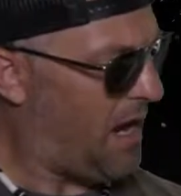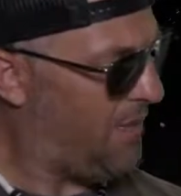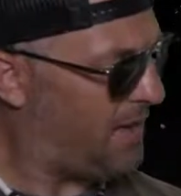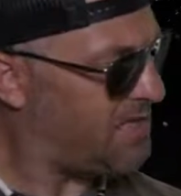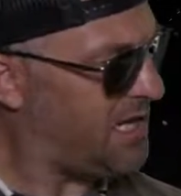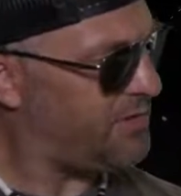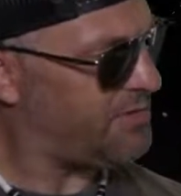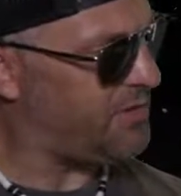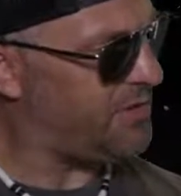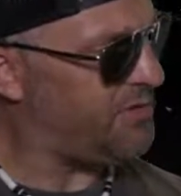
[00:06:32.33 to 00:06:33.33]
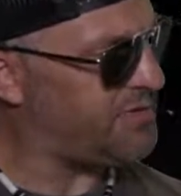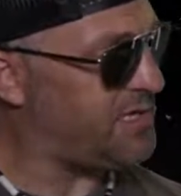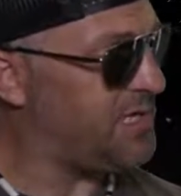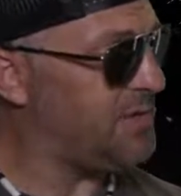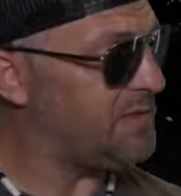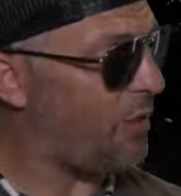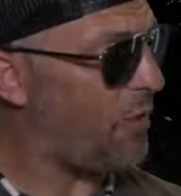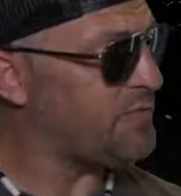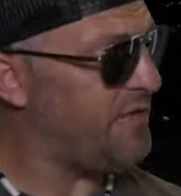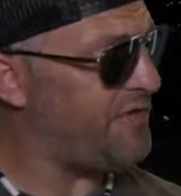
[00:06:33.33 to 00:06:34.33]
I'm not exactly sure. You've seen the Star
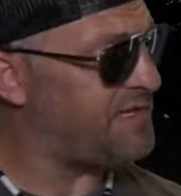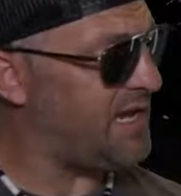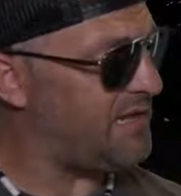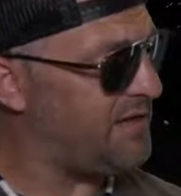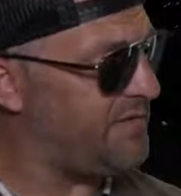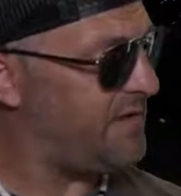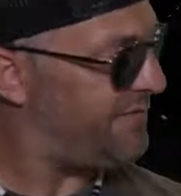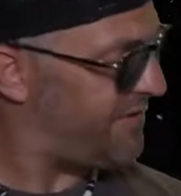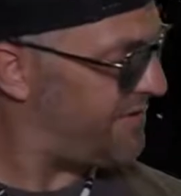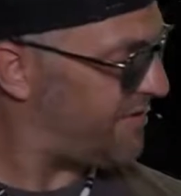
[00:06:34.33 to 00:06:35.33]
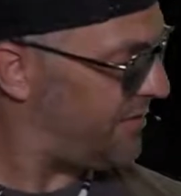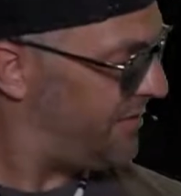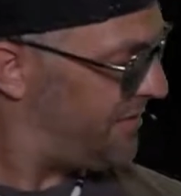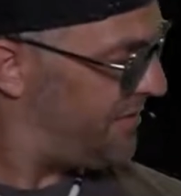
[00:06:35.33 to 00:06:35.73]
Wars movies, now live the adventure.